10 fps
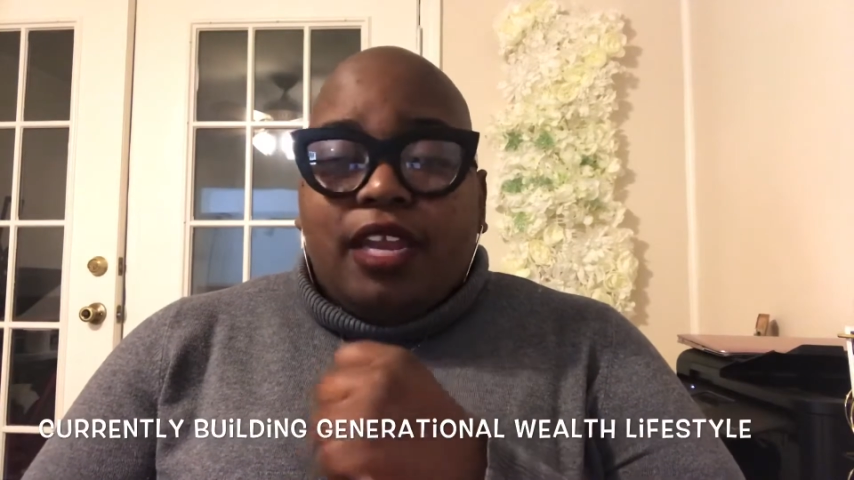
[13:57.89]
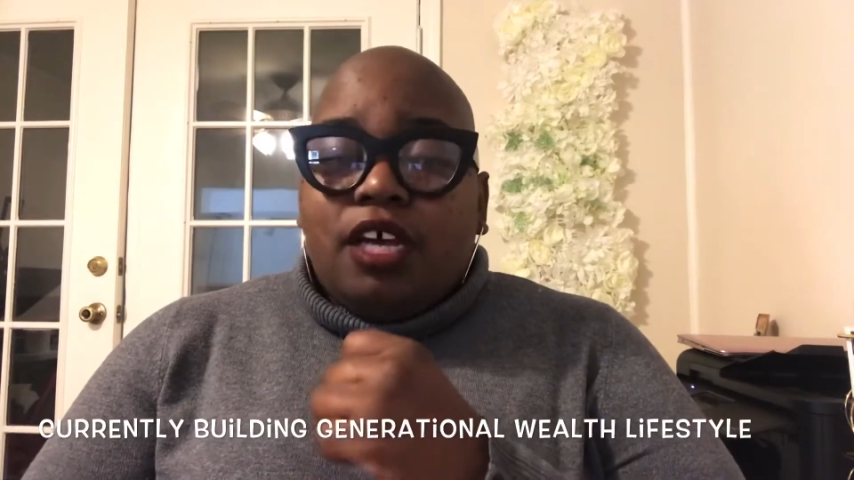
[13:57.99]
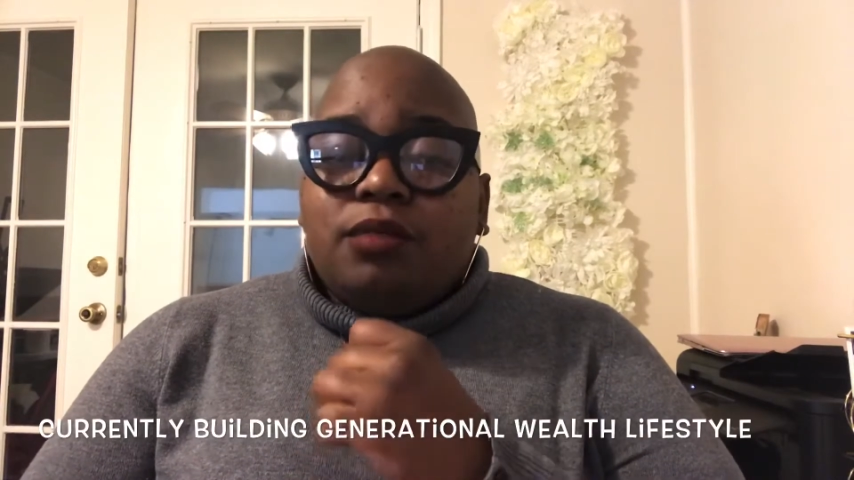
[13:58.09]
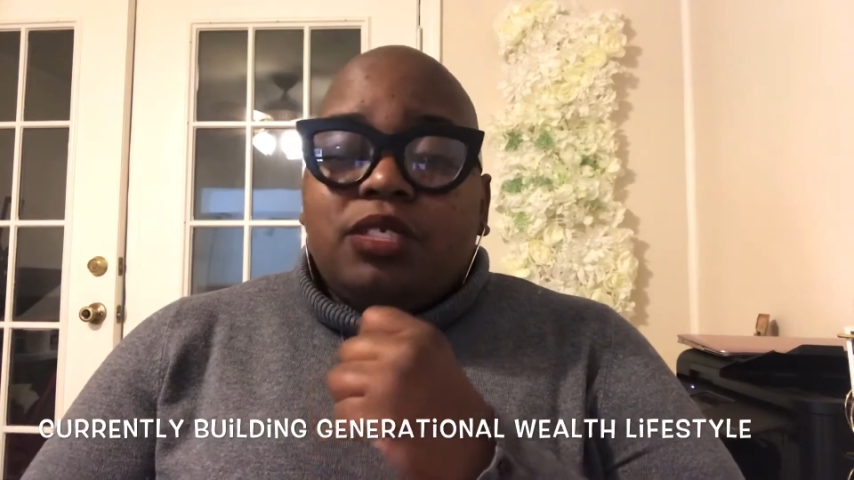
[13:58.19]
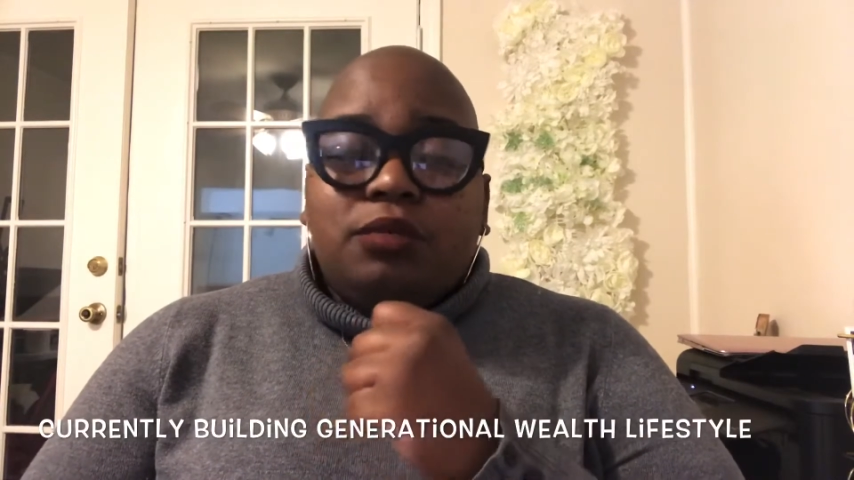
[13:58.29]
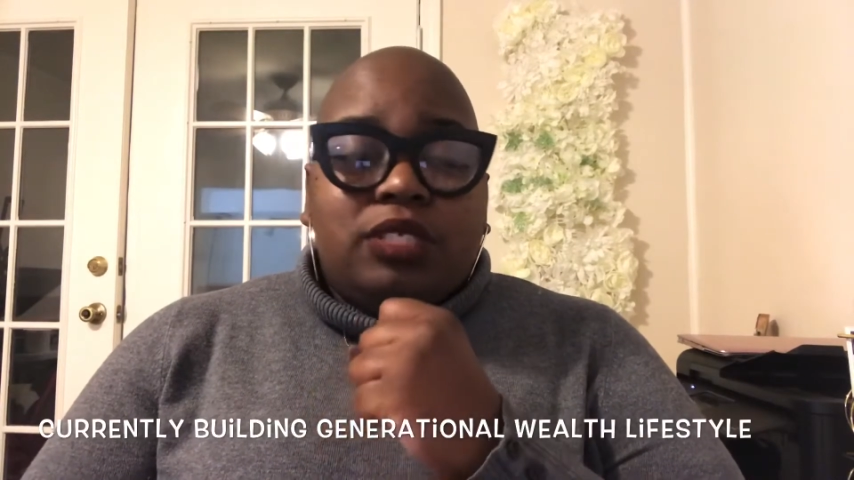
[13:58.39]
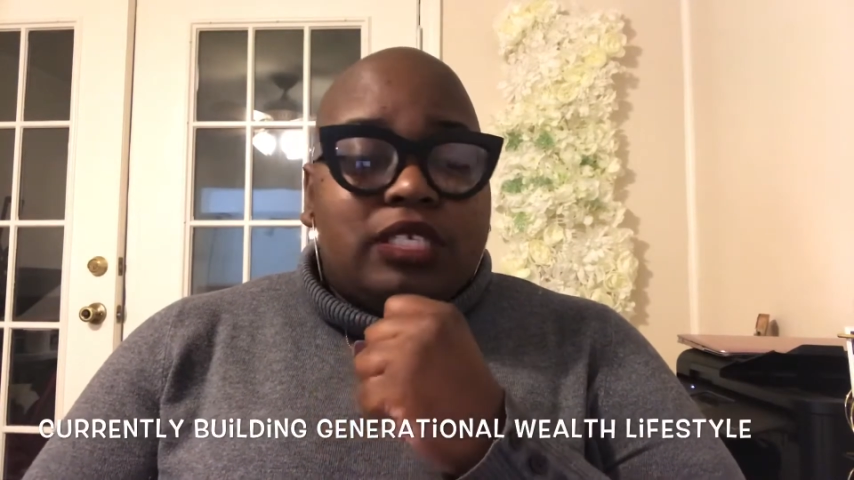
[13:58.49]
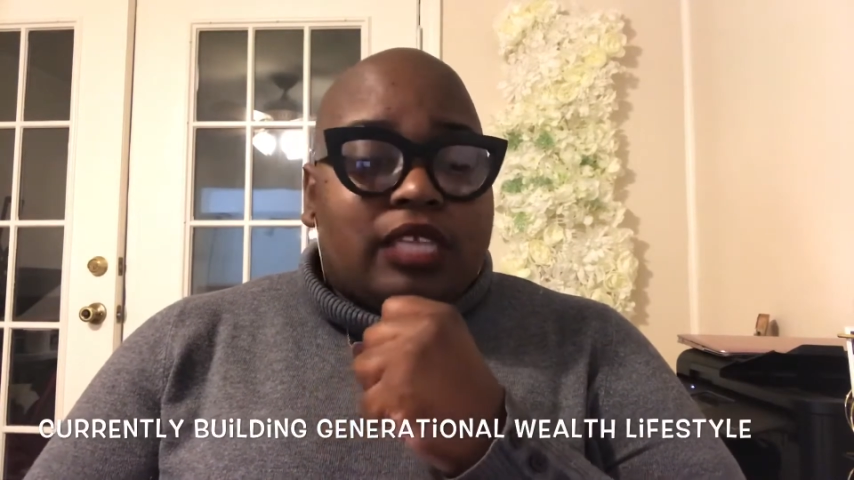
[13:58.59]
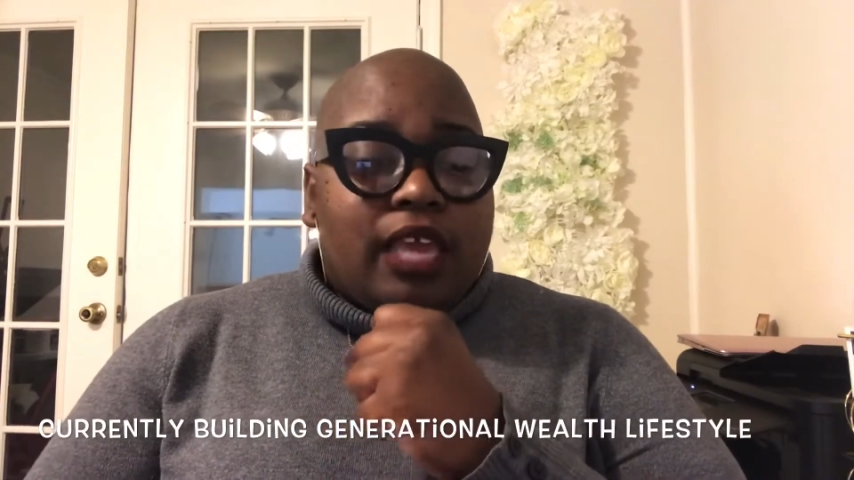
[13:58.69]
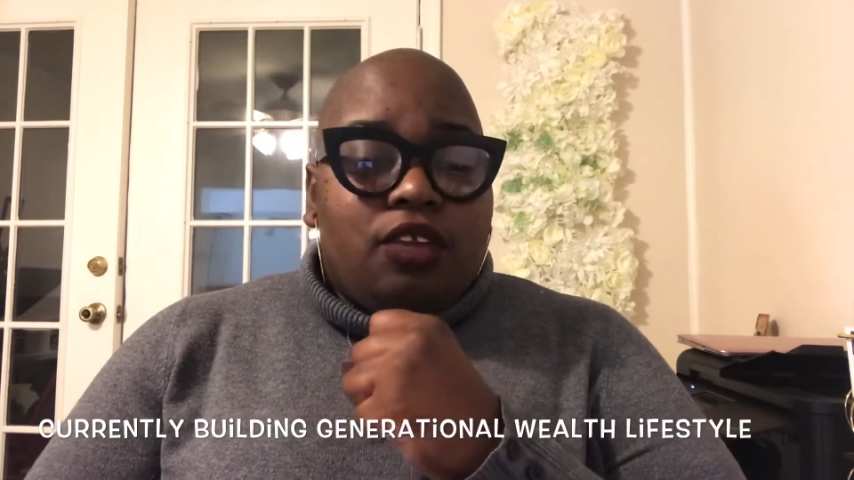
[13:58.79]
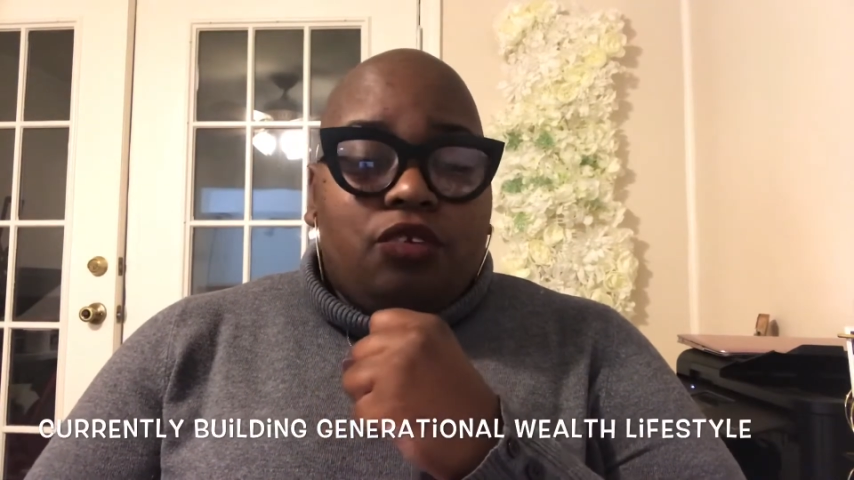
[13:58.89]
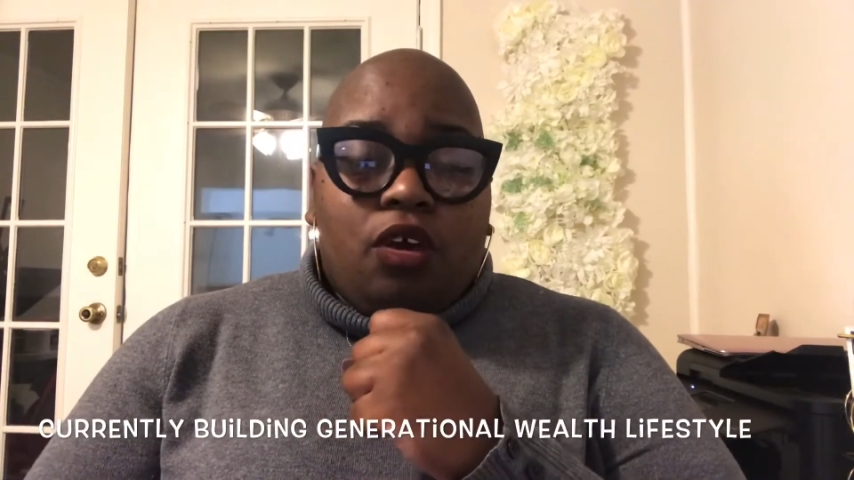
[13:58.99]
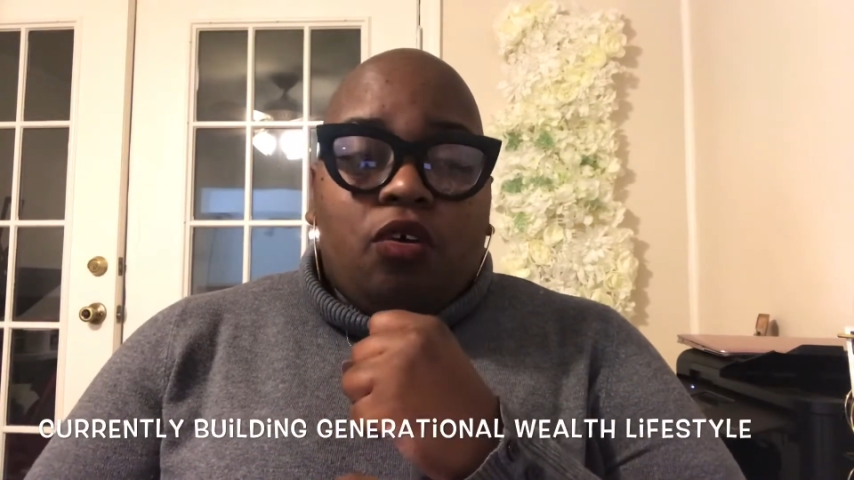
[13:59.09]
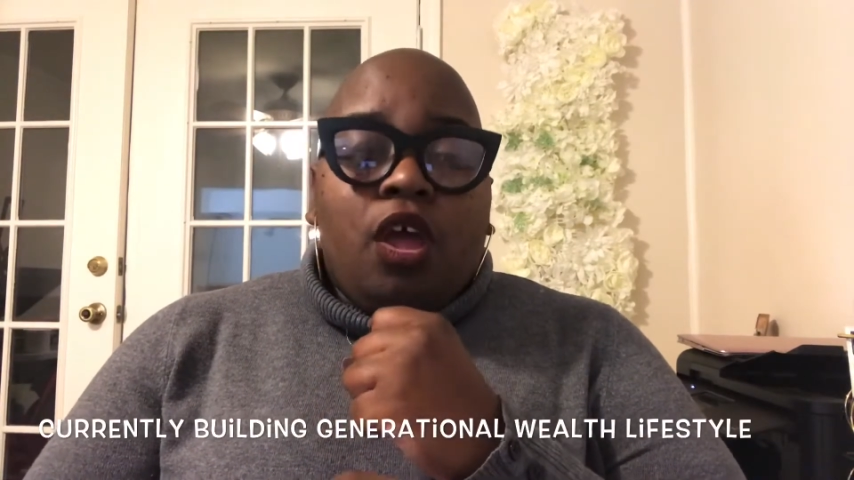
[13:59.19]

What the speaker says: of. She was just like, you know,